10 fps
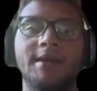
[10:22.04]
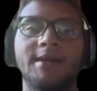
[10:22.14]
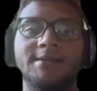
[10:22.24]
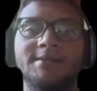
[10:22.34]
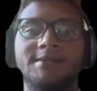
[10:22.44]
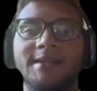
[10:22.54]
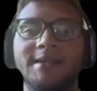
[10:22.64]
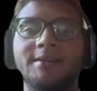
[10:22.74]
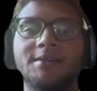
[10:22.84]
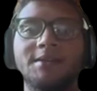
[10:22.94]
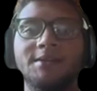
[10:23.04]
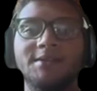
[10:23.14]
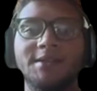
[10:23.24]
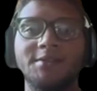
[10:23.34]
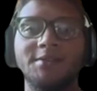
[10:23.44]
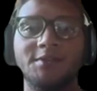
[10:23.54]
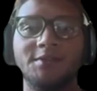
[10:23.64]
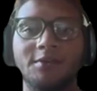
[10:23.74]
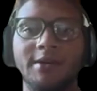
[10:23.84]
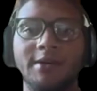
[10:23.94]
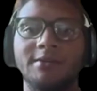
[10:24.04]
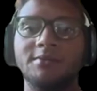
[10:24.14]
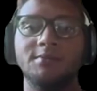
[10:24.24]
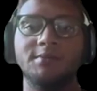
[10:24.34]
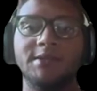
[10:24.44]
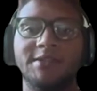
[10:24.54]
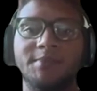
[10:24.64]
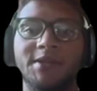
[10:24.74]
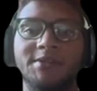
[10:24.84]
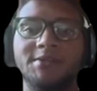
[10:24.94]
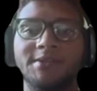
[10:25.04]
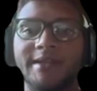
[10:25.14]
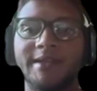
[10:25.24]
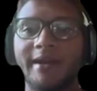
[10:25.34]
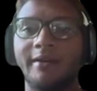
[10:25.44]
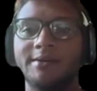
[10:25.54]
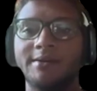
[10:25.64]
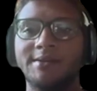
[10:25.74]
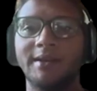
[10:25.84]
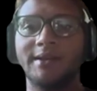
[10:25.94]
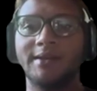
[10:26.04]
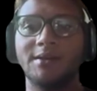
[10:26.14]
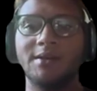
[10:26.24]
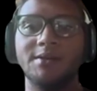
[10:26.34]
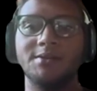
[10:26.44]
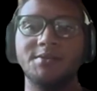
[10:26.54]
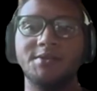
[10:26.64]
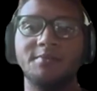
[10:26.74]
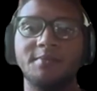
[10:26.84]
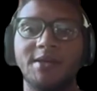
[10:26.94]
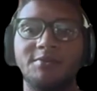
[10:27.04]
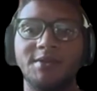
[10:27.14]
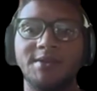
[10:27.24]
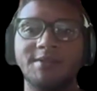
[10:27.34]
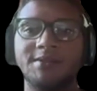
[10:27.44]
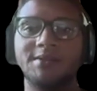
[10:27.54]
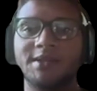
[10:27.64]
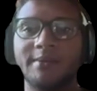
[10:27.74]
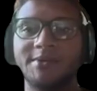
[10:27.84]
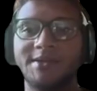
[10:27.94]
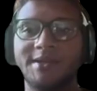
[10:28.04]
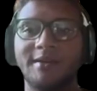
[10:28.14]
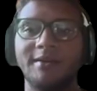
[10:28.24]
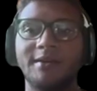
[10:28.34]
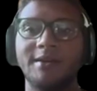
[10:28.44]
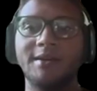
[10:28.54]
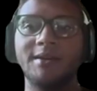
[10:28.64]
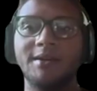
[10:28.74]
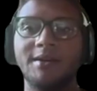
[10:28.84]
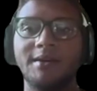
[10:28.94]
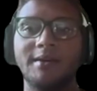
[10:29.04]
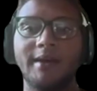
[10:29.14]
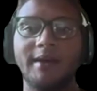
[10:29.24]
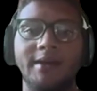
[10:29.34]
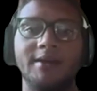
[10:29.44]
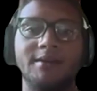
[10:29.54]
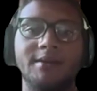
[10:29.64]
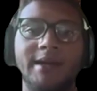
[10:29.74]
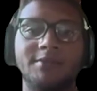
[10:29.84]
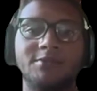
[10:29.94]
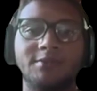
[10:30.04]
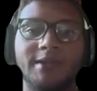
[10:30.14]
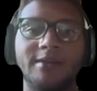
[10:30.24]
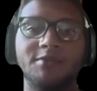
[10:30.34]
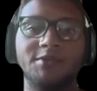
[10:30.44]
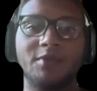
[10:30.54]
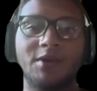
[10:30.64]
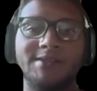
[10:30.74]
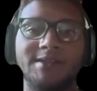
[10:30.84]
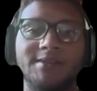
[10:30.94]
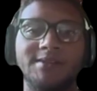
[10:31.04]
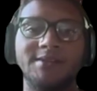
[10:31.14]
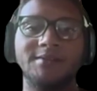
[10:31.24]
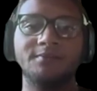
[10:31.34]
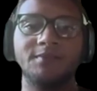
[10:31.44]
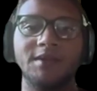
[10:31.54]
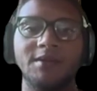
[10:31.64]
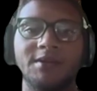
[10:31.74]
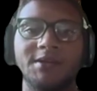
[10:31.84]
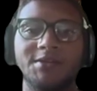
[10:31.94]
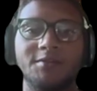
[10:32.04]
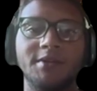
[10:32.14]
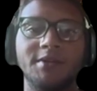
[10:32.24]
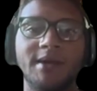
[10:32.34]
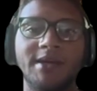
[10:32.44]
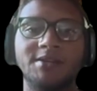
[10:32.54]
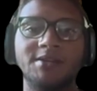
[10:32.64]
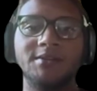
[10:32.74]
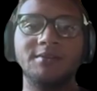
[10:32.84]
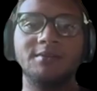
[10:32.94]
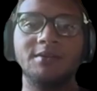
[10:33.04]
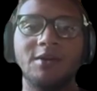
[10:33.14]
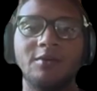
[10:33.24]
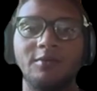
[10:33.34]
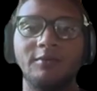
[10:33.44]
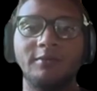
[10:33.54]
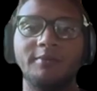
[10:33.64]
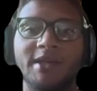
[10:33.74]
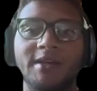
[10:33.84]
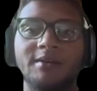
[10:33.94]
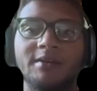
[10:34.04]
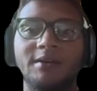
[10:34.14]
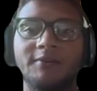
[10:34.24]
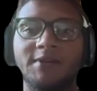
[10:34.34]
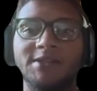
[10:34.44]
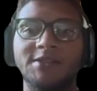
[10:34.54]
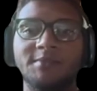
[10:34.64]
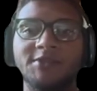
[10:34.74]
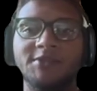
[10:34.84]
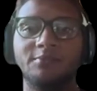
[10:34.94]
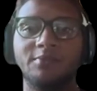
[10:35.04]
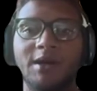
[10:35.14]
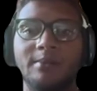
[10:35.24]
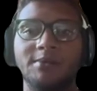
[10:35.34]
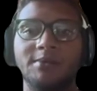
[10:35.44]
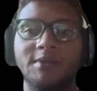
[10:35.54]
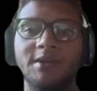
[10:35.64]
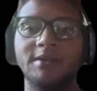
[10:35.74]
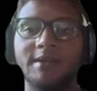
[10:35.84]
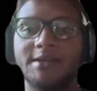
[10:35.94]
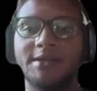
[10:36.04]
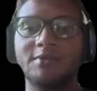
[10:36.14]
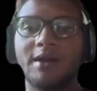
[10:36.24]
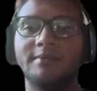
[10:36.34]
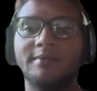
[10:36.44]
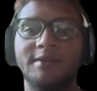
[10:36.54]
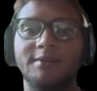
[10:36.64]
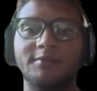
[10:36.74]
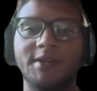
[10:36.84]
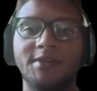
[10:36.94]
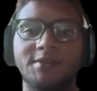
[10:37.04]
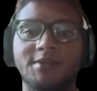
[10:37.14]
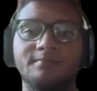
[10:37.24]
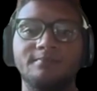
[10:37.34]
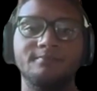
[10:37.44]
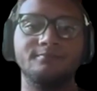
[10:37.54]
As the data continues to grow, especially in areas like geometrics, cybersecurity, and natural language processing, string matching will remain a fundamental problem that drives innovation.